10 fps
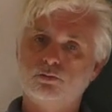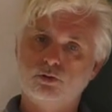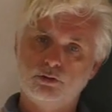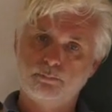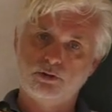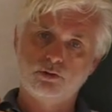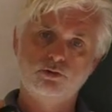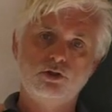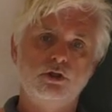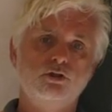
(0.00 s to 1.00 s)
to these spatial
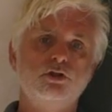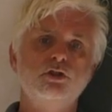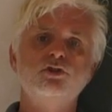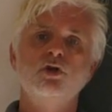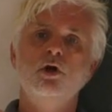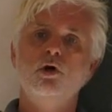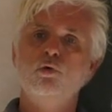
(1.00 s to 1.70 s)
changes